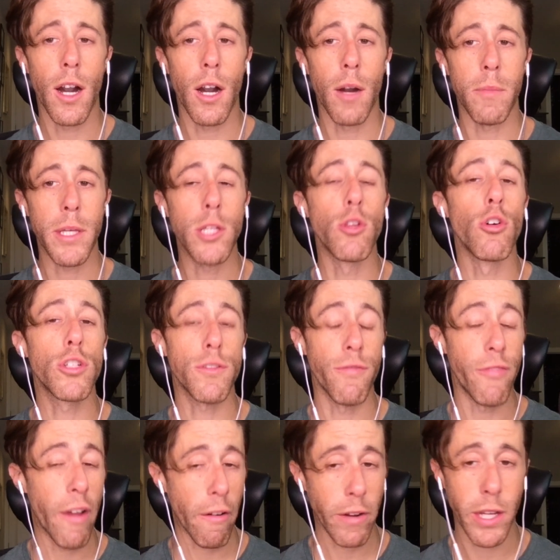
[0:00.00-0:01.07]
He looks
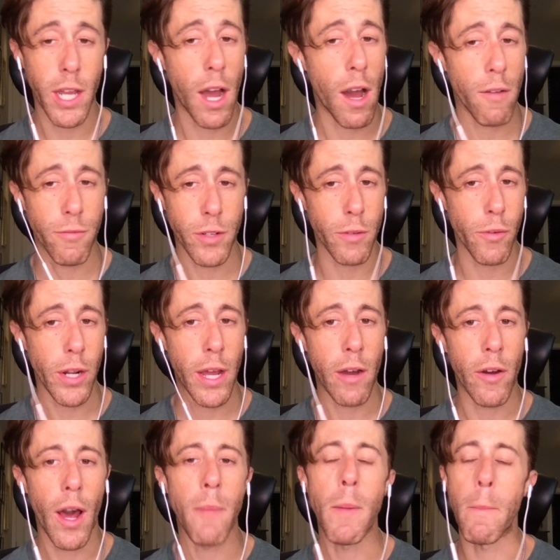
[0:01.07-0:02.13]
very confident right now.
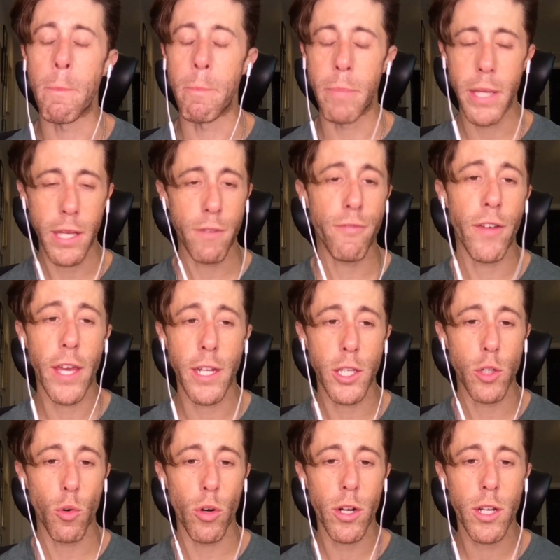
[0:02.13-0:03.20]
I'm a big fan of
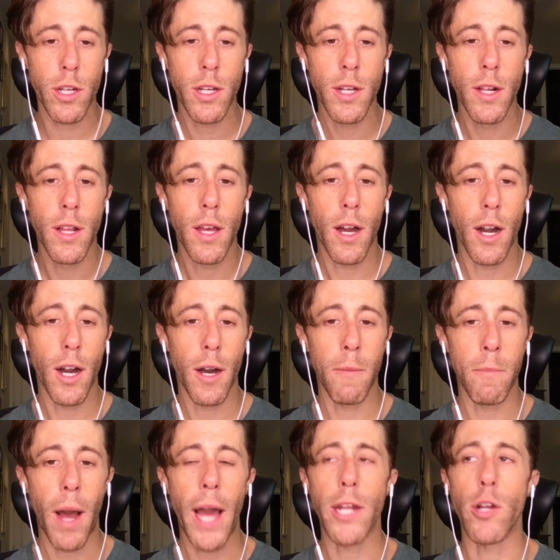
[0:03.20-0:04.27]
York.
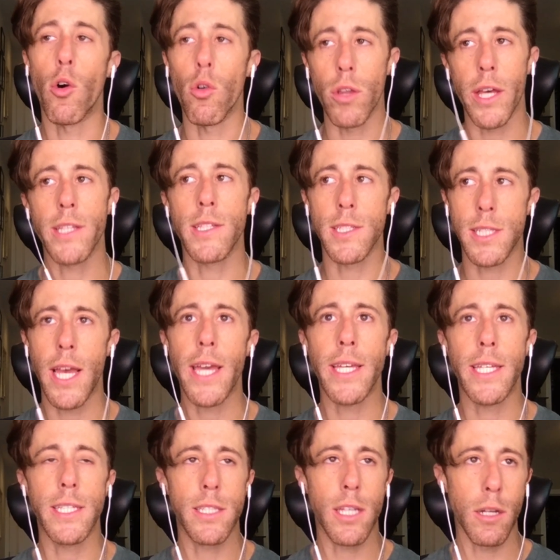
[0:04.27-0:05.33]
I don't like to say
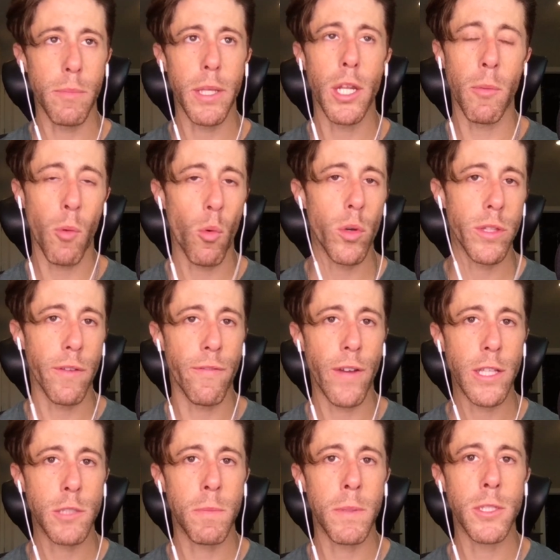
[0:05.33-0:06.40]
he's going to be a number one
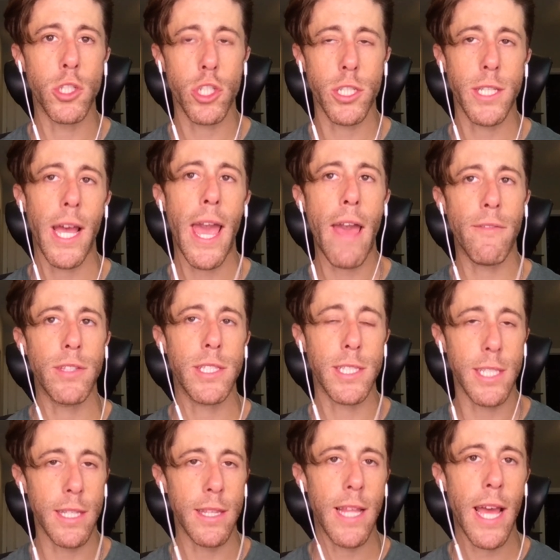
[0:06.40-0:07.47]
defenseman just because I haven't
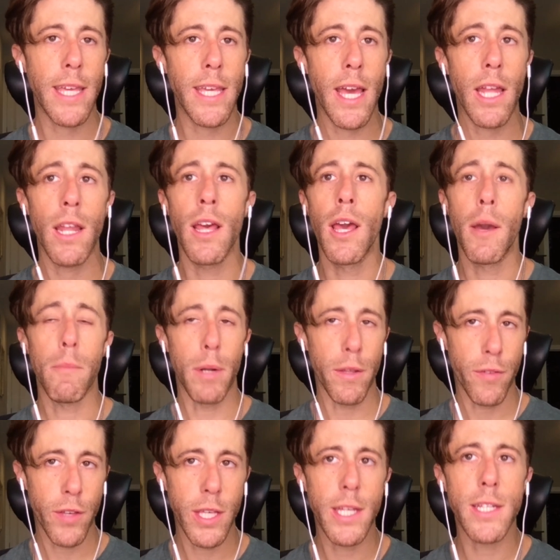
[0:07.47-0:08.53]
seen that yet, but if
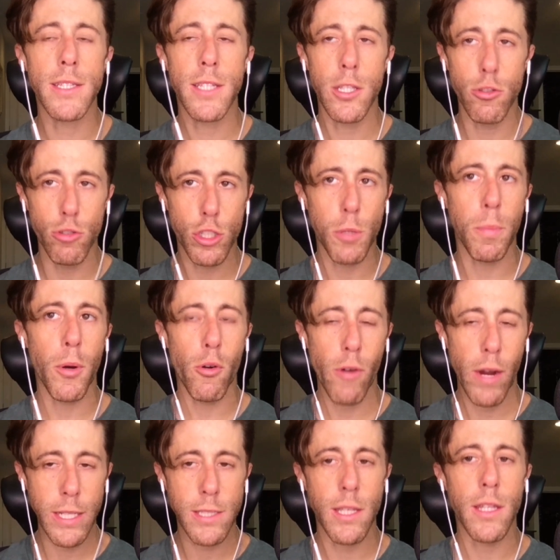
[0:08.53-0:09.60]
he continues to
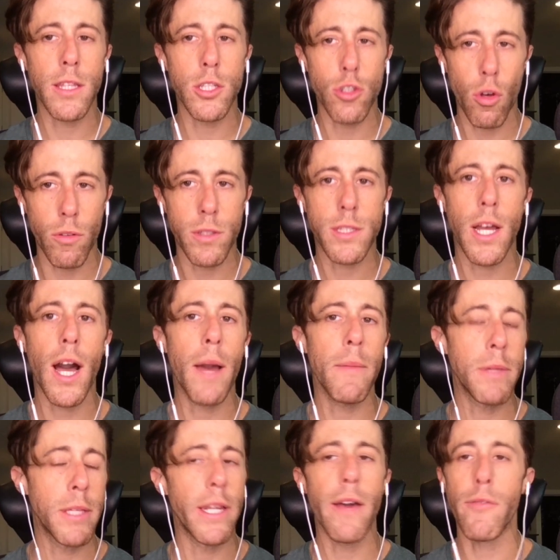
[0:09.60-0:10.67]
progress like this all the time,
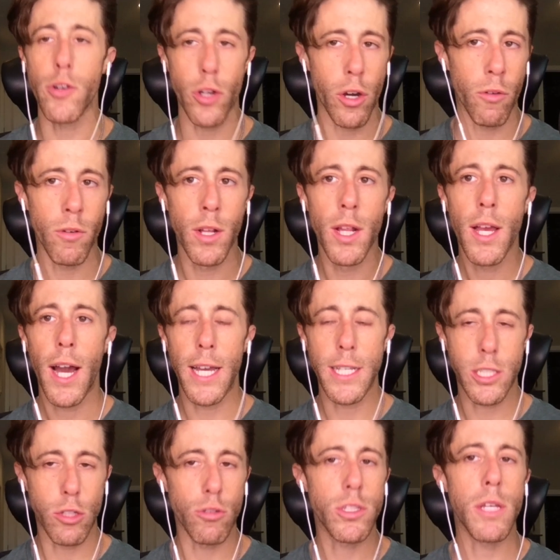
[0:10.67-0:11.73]
you never know. I
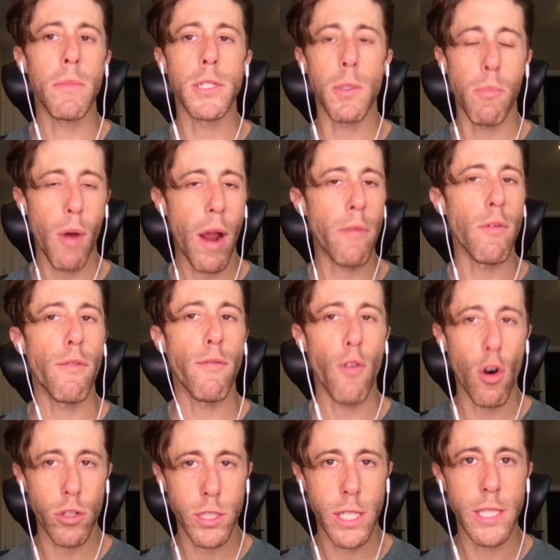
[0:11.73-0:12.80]
still see him as a Brian
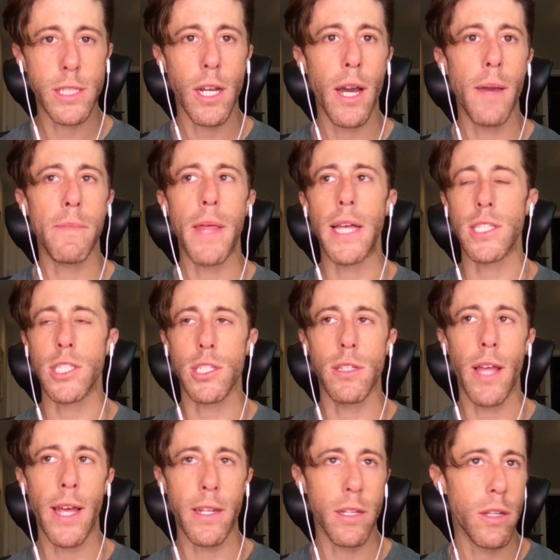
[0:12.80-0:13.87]
Rafalski type, that
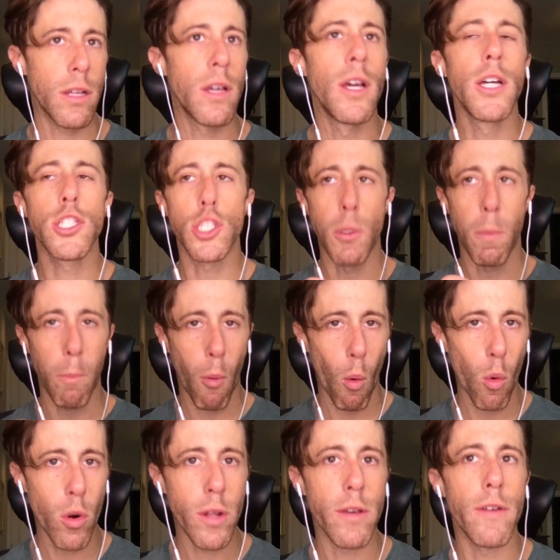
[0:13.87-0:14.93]

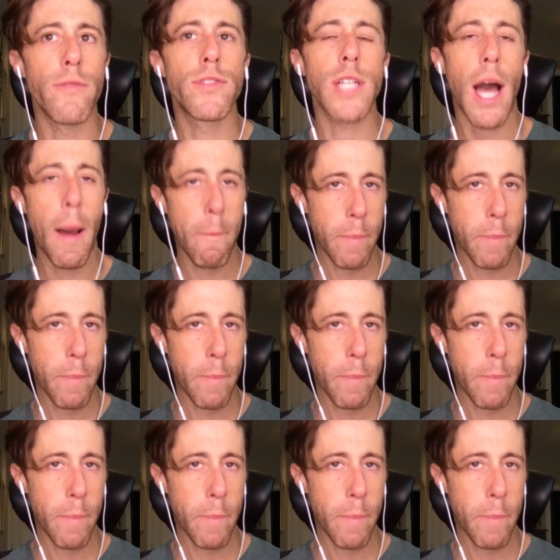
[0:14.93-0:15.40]
supportive top